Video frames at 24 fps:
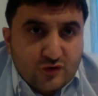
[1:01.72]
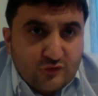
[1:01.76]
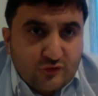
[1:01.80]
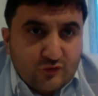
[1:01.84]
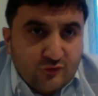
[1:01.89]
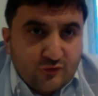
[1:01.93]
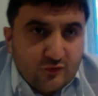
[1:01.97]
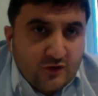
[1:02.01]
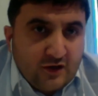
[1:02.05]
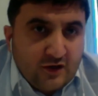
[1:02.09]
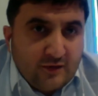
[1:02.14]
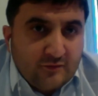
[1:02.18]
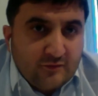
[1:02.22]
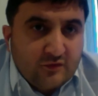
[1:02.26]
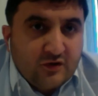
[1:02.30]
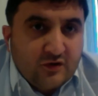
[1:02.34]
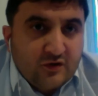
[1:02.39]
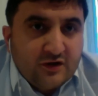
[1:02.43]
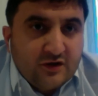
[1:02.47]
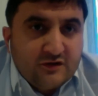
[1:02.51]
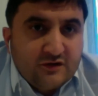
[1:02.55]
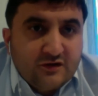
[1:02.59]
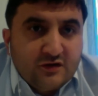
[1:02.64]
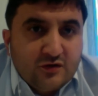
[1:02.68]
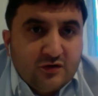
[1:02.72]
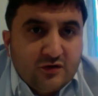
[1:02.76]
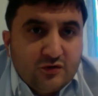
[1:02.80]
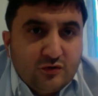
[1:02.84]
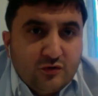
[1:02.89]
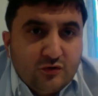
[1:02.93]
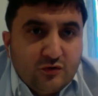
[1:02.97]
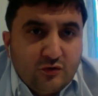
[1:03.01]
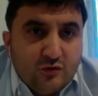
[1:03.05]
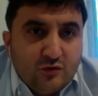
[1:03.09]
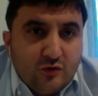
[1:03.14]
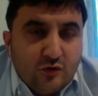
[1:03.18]
of all, I am greeting
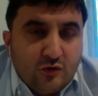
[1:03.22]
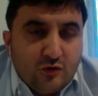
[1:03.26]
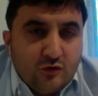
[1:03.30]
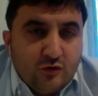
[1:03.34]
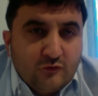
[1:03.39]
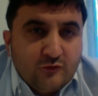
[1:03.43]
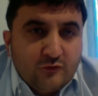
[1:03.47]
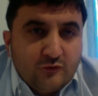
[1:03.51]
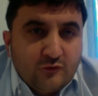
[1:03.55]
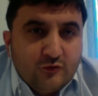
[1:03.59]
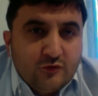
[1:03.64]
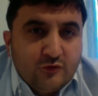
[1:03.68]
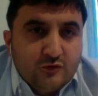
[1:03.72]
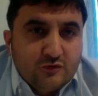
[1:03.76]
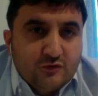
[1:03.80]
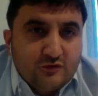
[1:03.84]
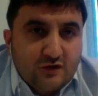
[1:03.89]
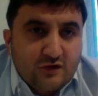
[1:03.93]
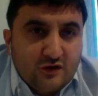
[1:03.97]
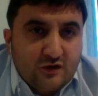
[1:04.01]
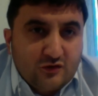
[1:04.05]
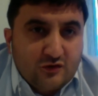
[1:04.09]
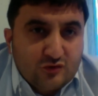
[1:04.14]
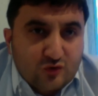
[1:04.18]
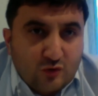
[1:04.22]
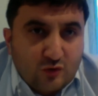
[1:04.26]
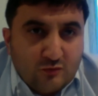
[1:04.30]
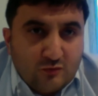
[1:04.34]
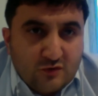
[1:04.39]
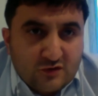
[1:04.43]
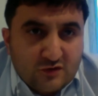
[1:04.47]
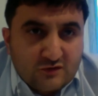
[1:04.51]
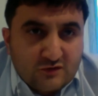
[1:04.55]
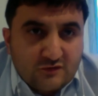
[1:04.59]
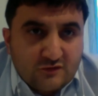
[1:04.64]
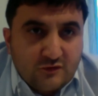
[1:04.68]
you, all of you. Thank you so
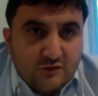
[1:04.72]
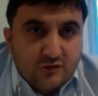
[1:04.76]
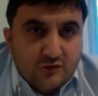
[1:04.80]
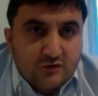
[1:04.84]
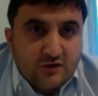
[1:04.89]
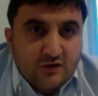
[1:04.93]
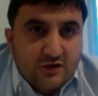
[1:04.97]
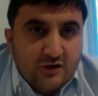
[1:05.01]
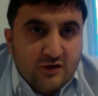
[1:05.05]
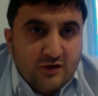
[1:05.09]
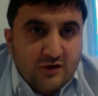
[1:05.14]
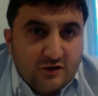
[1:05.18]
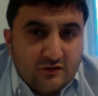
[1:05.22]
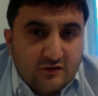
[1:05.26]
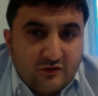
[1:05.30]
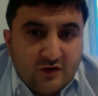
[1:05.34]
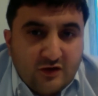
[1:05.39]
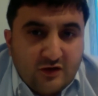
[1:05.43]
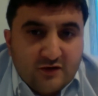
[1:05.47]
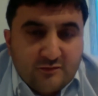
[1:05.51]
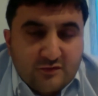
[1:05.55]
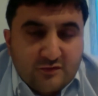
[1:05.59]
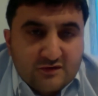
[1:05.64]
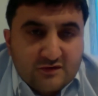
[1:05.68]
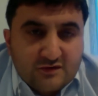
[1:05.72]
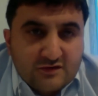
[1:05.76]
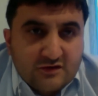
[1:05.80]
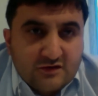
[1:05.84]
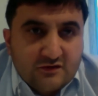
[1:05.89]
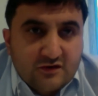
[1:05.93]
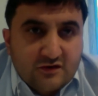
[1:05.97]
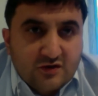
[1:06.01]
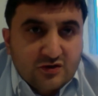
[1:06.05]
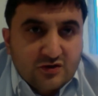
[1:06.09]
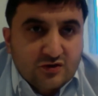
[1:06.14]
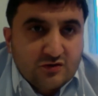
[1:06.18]
much for the great
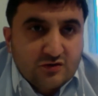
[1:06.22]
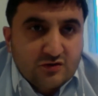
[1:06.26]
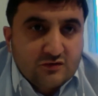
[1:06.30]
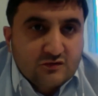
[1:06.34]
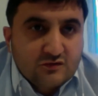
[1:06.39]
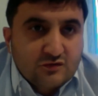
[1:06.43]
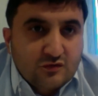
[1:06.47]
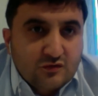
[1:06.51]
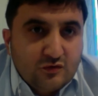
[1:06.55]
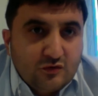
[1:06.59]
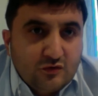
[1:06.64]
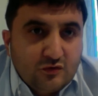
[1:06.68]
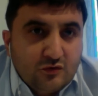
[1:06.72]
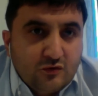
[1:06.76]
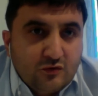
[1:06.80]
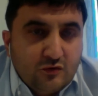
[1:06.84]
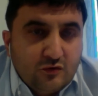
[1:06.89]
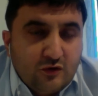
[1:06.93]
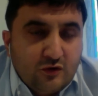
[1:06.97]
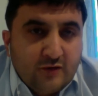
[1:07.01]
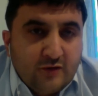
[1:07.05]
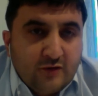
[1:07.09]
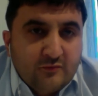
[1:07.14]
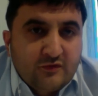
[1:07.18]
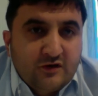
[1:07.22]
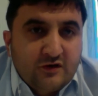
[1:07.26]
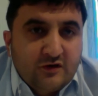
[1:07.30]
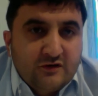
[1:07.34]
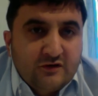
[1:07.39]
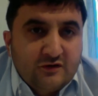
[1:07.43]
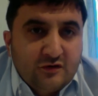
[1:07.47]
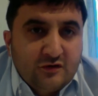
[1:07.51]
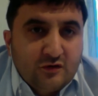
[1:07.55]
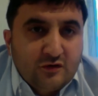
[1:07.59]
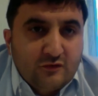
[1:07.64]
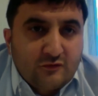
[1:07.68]
presentation. So I am
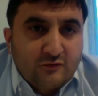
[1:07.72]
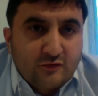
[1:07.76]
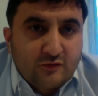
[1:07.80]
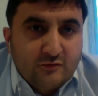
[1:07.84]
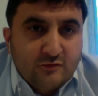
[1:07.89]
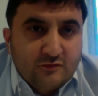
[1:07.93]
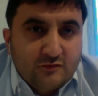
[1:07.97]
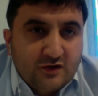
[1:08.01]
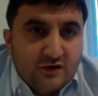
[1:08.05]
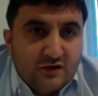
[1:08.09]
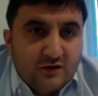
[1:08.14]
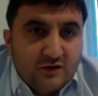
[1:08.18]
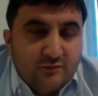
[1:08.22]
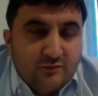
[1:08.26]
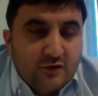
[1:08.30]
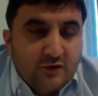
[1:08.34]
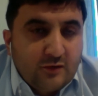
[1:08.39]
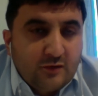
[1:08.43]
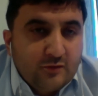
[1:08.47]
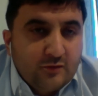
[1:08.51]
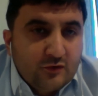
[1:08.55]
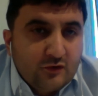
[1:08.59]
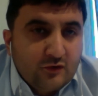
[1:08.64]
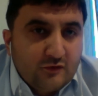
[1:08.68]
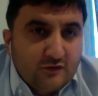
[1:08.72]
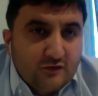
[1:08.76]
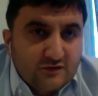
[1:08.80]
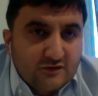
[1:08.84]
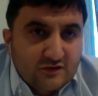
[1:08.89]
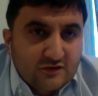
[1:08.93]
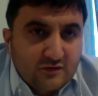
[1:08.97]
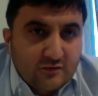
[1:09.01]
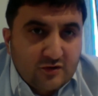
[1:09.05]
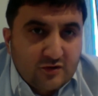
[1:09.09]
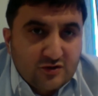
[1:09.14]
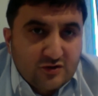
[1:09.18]
greeting you from the Republic of
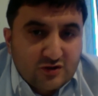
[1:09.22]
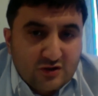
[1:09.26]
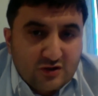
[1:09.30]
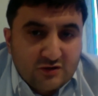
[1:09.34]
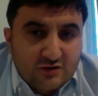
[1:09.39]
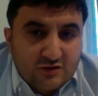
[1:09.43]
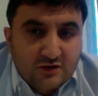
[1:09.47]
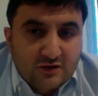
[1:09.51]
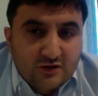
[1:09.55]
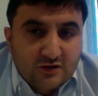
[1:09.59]
Azerbaijan.